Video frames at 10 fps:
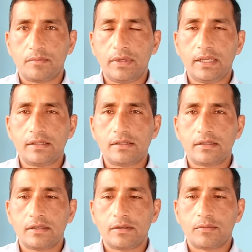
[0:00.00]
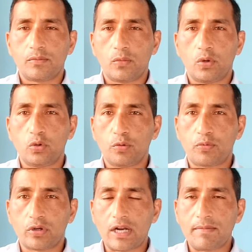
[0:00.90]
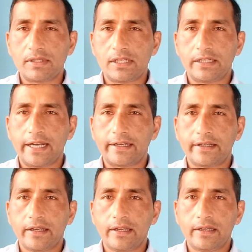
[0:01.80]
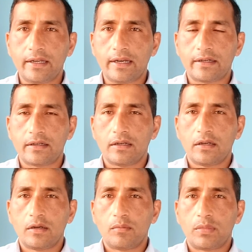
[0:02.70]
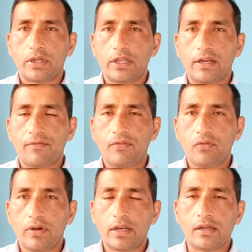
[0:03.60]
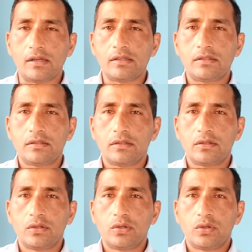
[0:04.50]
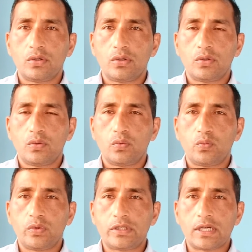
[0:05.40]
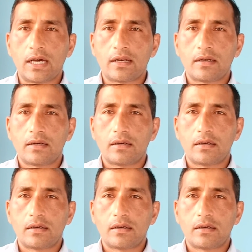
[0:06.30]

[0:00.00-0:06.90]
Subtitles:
Means although program is syntactically correct, but there are few errors which are